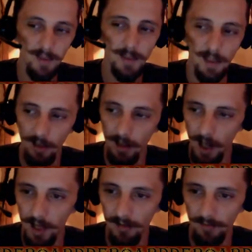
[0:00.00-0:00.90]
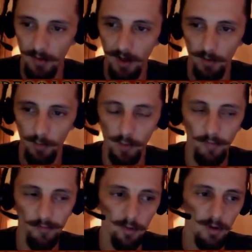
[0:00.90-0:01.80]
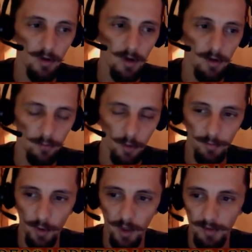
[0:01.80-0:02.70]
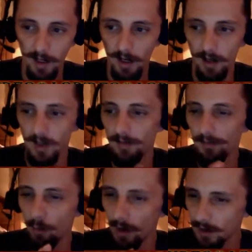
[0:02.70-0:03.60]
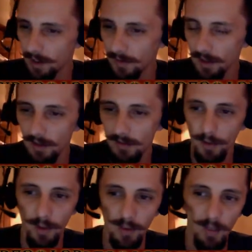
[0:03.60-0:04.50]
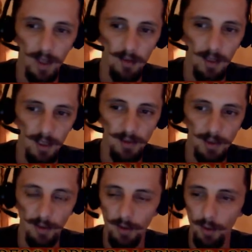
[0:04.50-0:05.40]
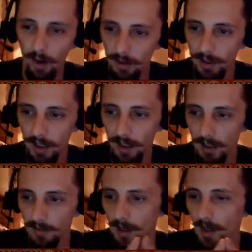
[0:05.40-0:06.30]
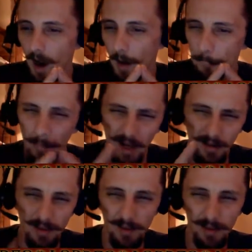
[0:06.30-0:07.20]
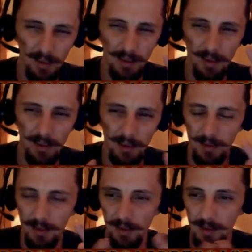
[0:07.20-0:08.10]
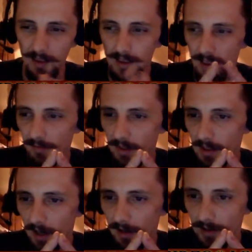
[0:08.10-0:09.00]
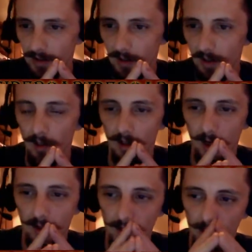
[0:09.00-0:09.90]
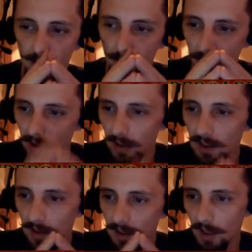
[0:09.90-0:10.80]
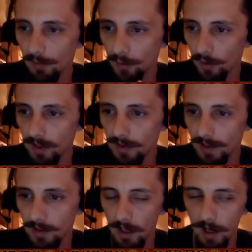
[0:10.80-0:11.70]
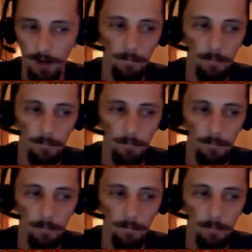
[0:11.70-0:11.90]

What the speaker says: a lot of room for upgrade there. If you want to get the Green-Black lands, you are looking at about $60 to $70 to completely upgrade this deck.